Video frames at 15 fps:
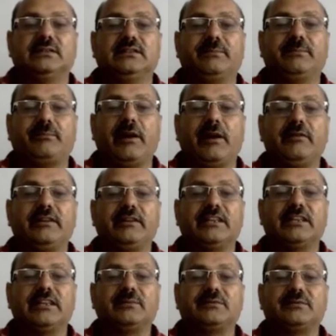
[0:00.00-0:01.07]
The five
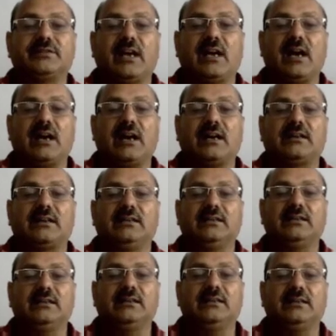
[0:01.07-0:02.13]
kingdoms are
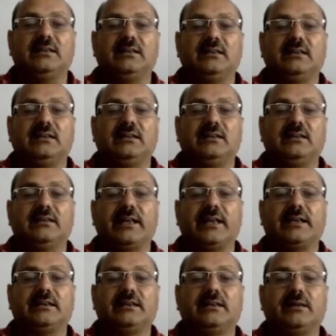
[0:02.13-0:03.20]

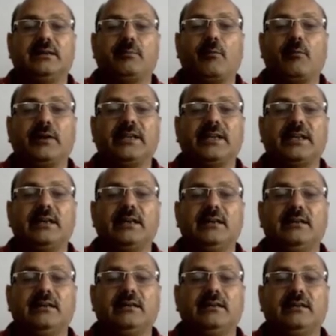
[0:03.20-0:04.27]
like
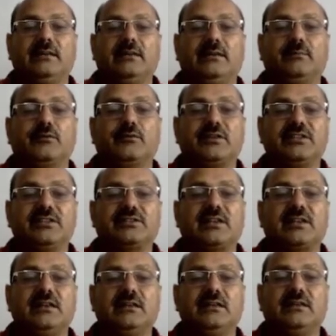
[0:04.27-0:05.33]
Monera,
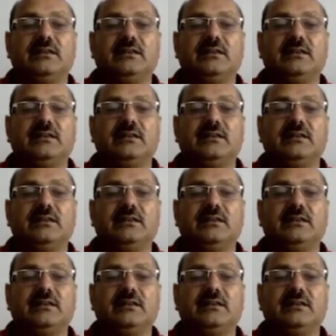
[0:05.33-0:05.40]
Protista,